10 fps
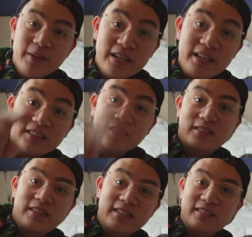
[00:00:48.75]
Meaning,
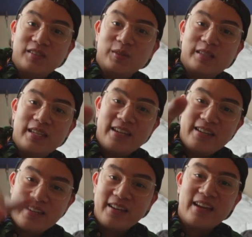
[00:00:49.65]
this Tuesday,
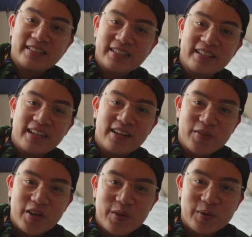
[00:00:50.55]
you guys are gonna get a
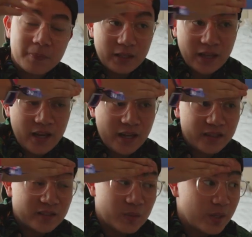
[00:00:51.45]
video. But yeah,
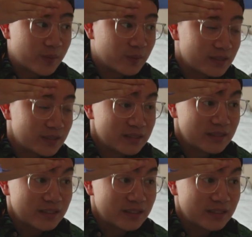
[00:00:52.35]
this week was